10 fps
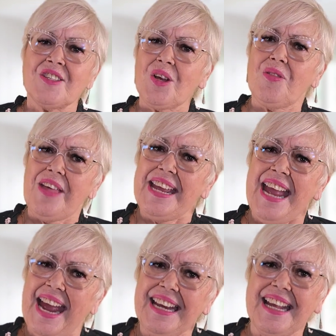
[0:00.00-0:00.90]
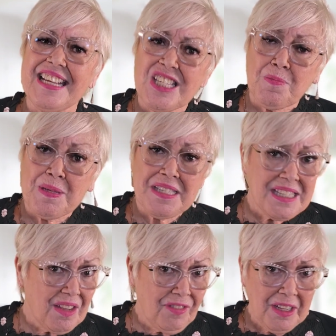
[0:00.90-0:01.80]
So they had a
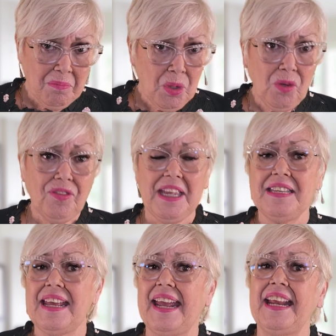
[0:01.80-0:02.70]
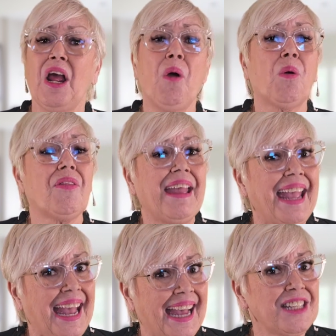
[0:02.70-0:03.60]
specific move-in date where they
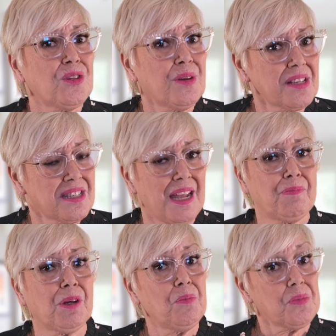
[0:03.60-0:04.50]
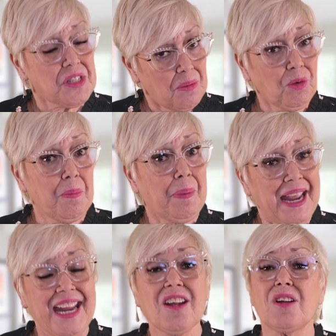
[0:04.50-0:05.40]
had to accept some
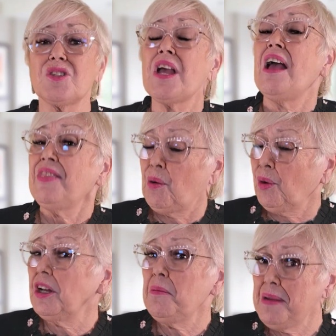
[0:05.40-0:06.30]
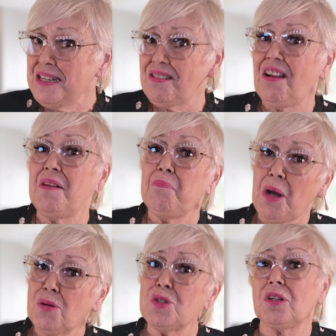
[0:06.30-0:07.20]
repairs that were going to be done
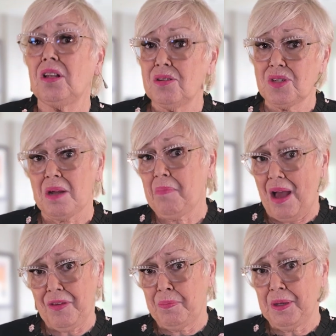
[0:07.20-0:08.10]
post-closing by the